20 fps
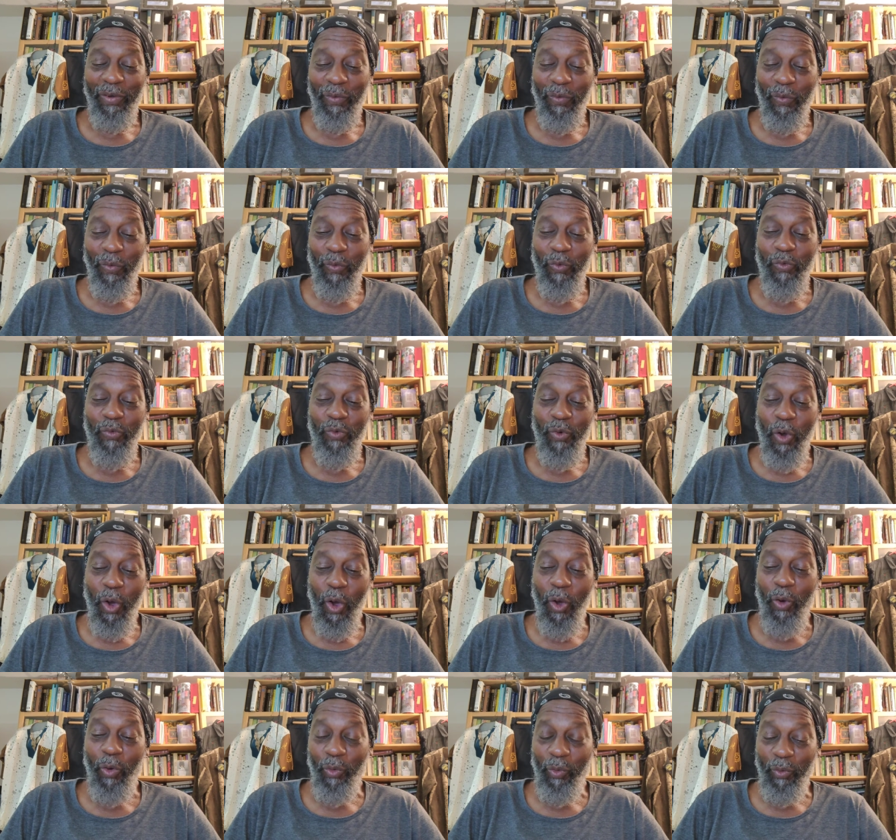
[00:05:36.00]

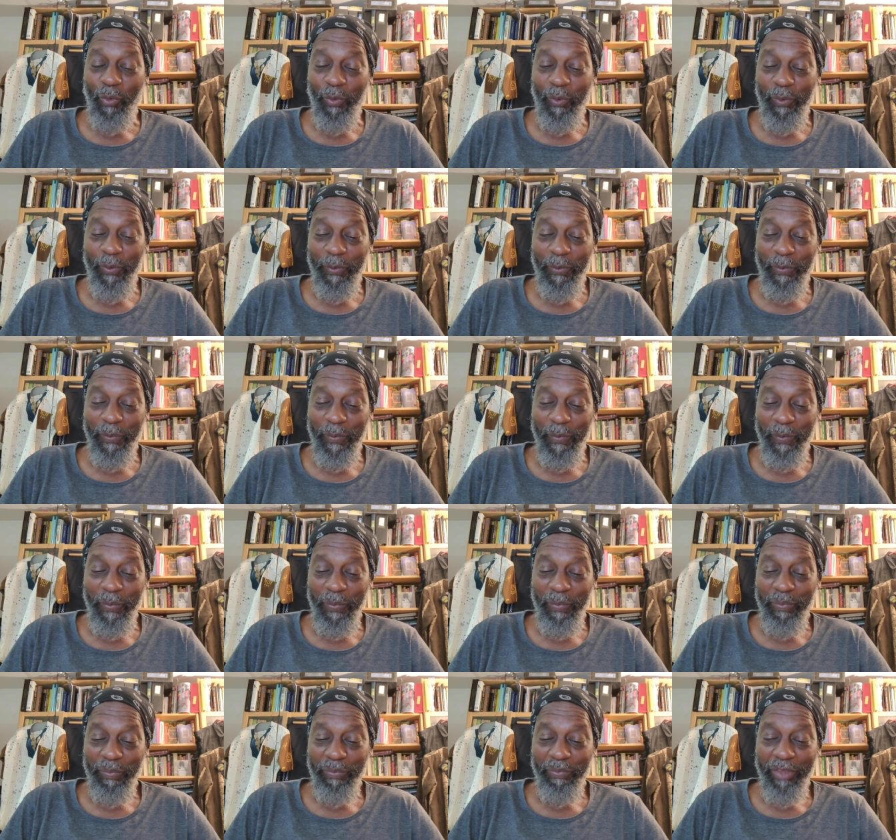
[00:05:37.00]
Whoa.
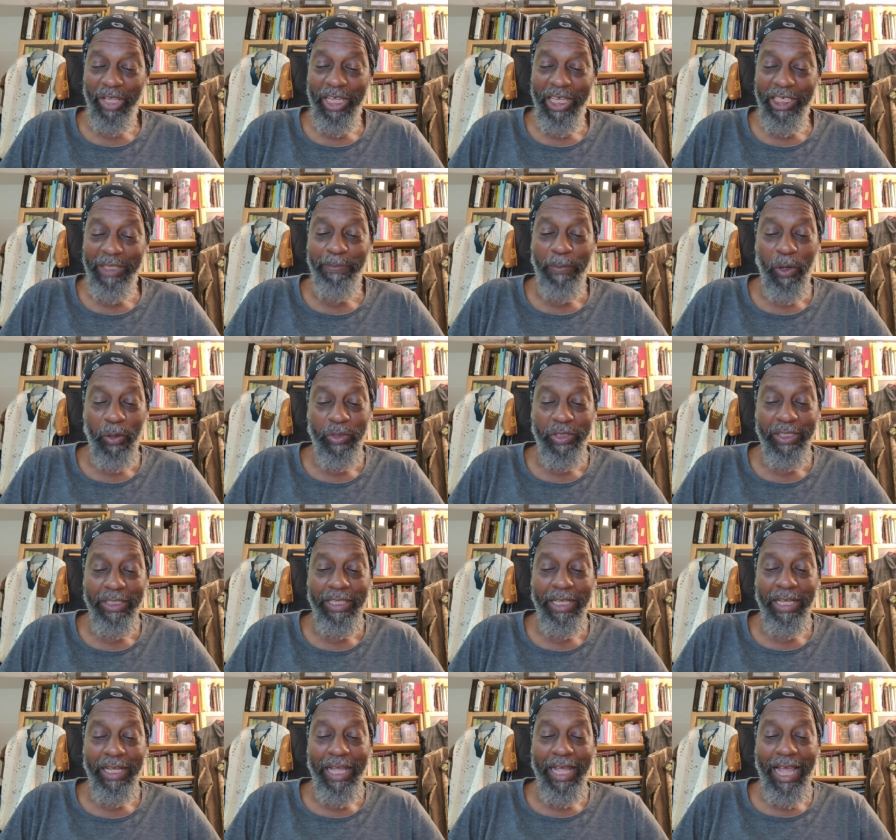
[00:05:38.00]
Each
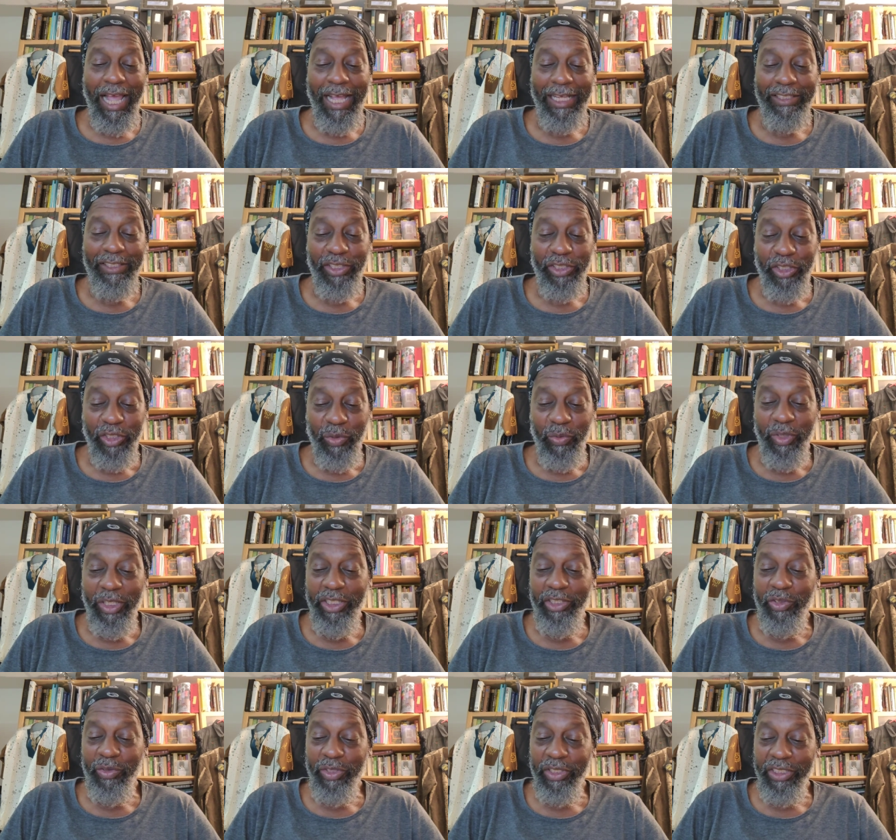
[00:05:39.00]
person has a duty
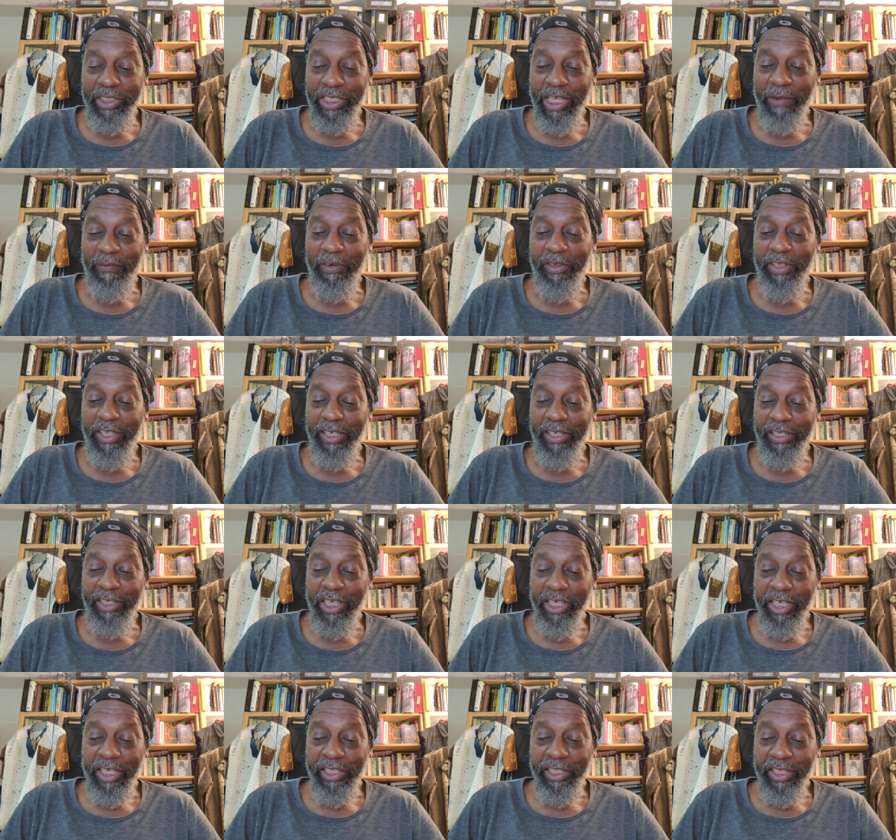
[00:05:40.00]
to discover the,
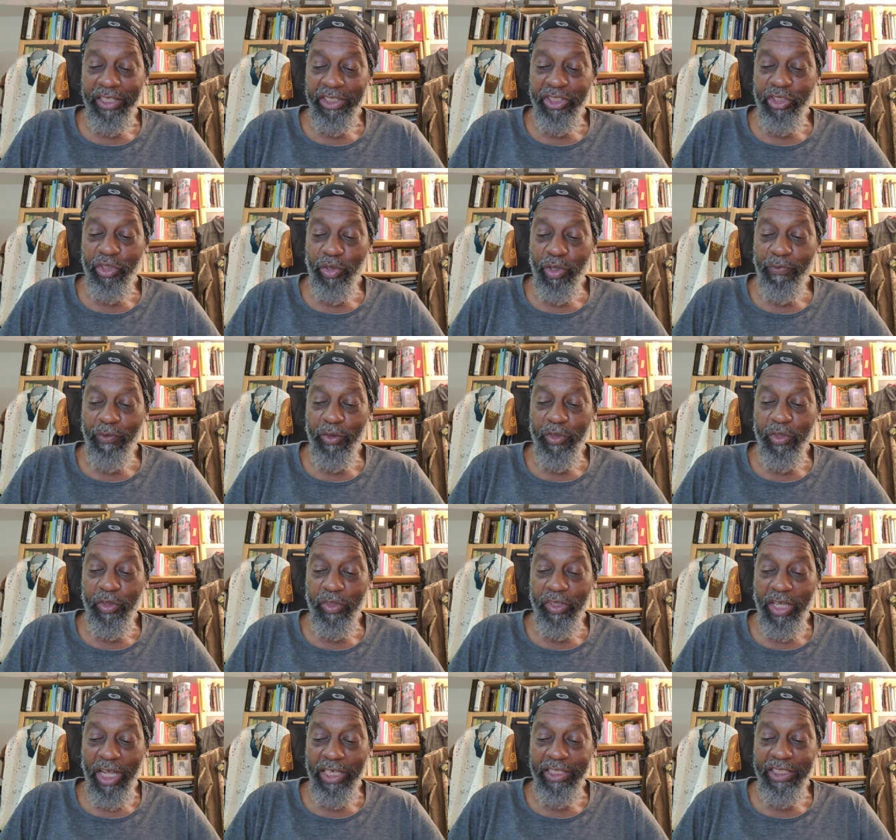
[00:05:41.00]
this universal
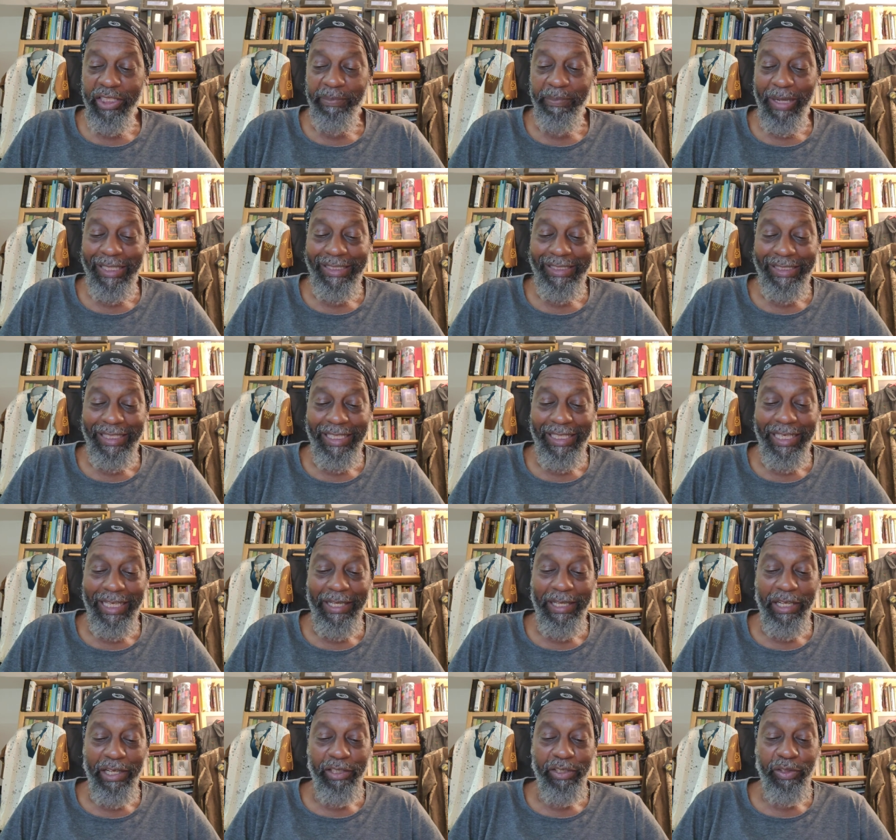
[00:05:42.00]
logic by
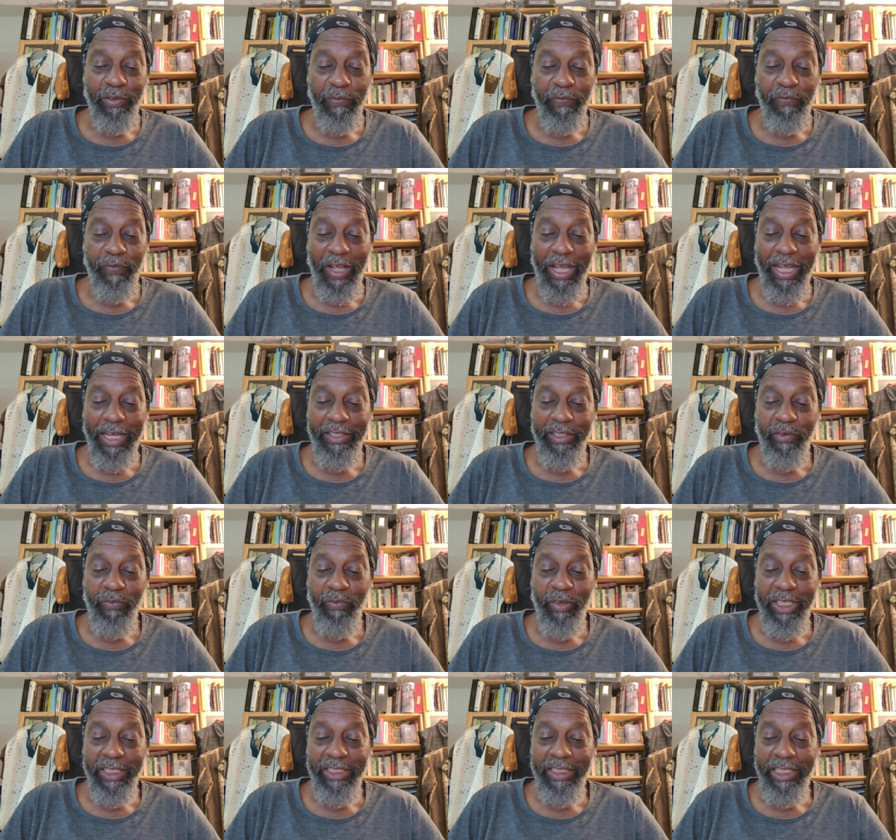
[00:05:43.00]
seeking to find the
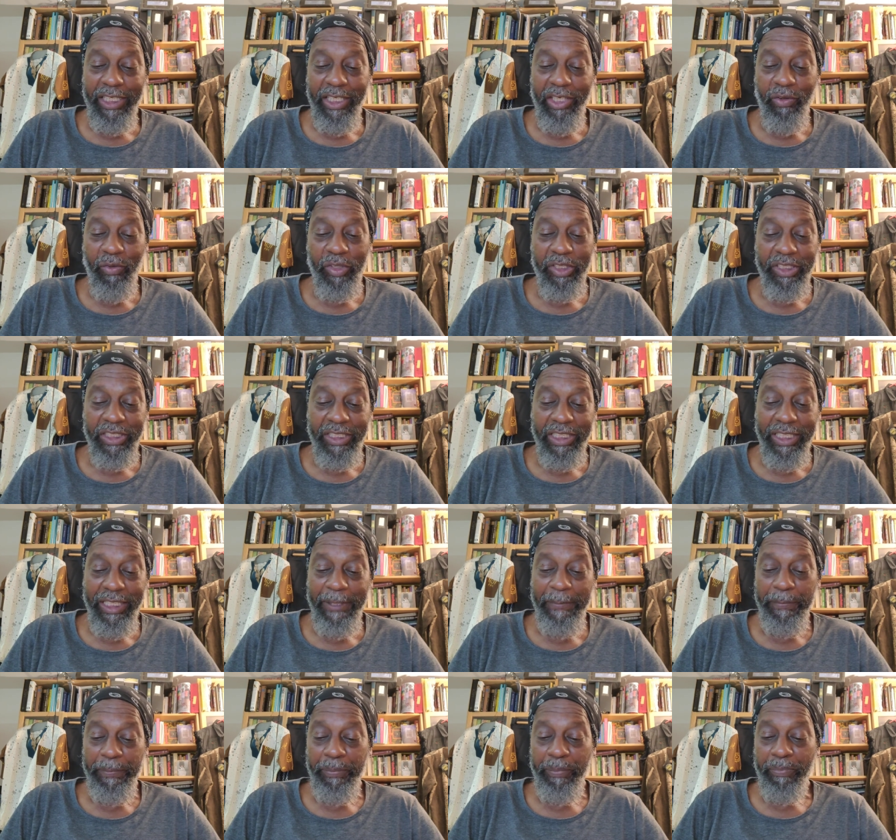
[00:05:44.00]
reason he or
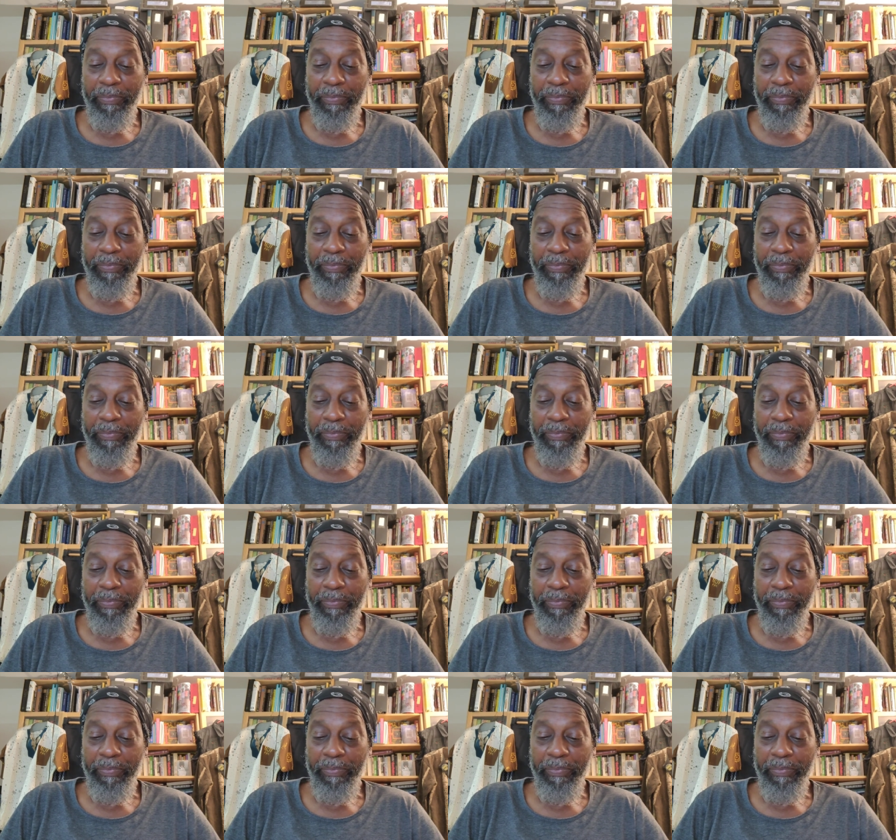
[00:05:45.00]
she